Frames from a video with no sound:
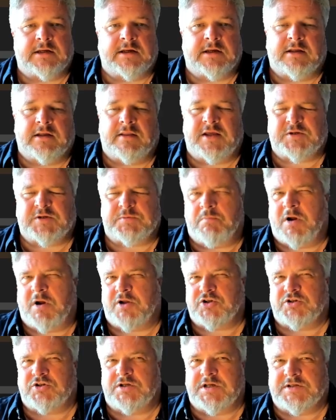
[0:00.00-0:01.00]
That's much
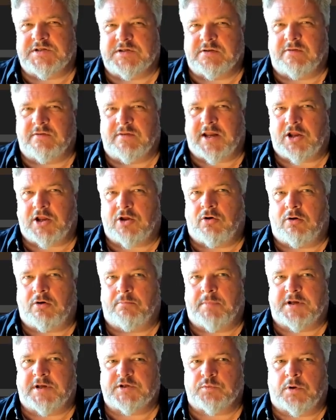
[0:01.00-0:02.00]
neater than that column
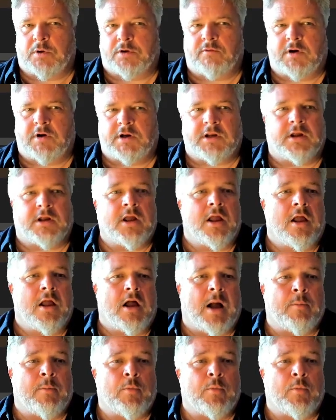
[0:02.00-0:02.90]
based one, right? I'm also